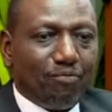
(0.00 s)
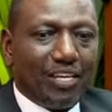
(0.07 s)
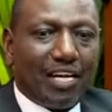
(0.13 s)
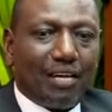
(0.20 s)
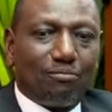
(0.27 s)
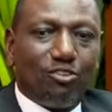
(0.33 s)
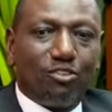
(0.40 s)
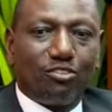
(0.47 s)

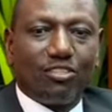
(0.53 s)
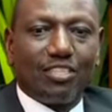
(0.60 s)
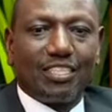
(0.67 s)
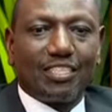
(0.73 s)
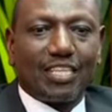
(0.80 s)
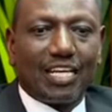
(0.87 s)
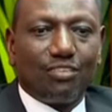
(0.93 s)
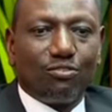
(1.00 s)
I'm going to
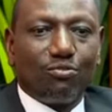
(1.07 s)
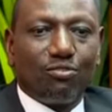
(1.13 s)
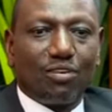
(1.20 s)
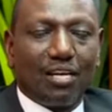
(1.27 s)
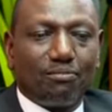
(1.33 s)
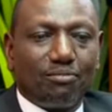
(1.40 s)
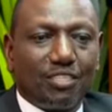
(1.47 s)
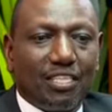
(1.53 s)
decide who
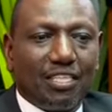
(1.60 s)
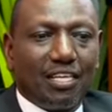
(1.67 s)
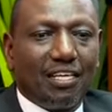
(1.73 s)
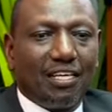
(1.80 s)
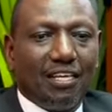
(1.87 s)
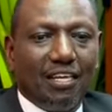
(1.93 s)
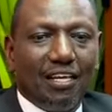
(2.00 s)
comes here,